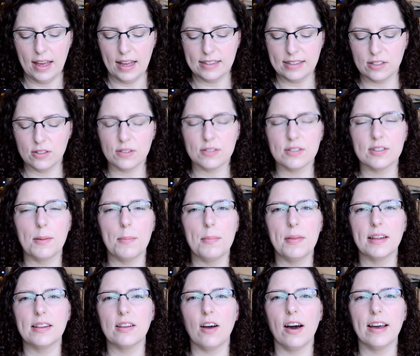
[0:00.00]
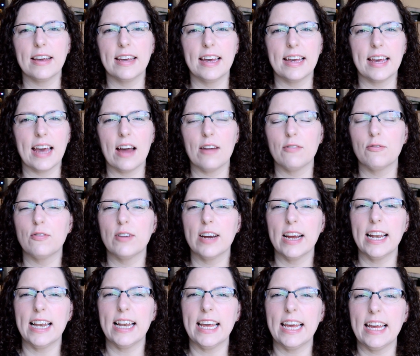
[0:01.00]
It's not something that I could get
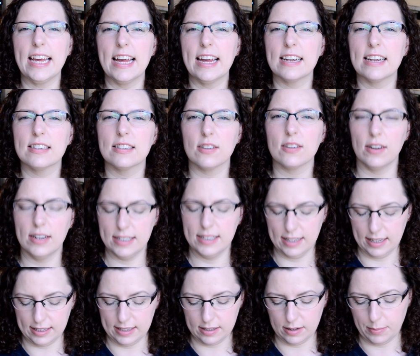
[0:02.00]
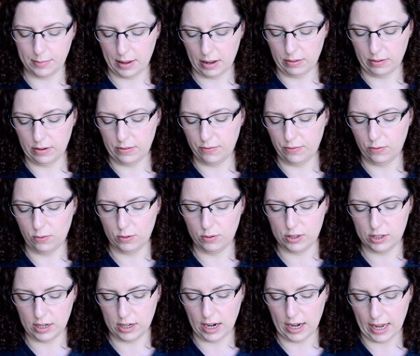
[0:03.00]
really excited about,
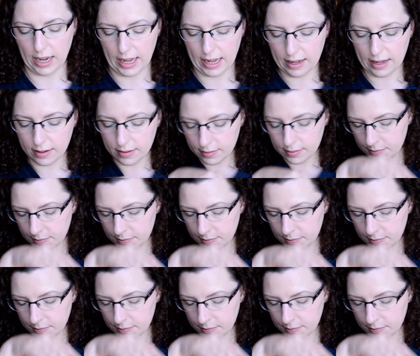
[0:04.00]
unfortunately.